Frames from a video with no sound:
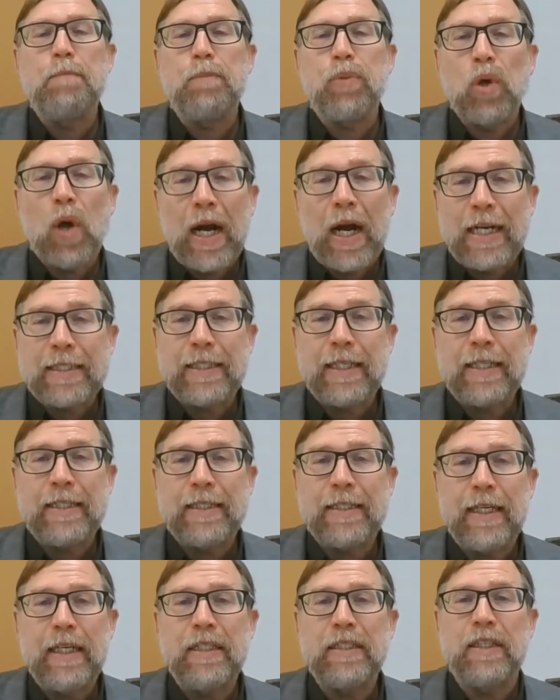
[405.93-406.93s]

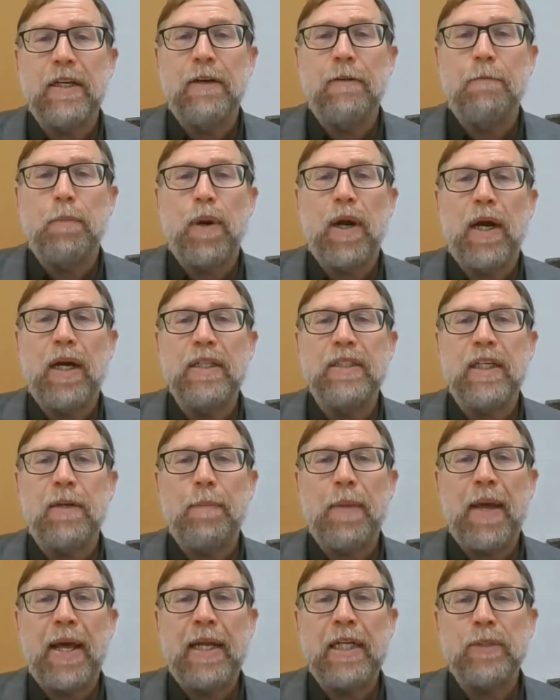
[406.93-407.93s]
processes of project
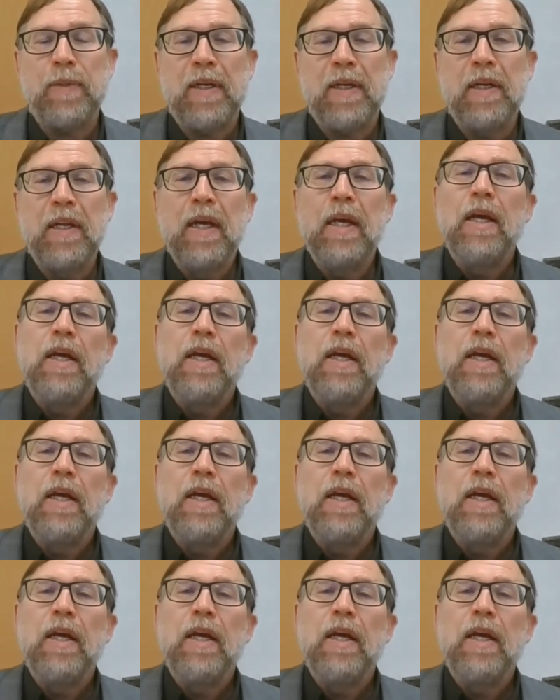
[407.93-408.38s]
management,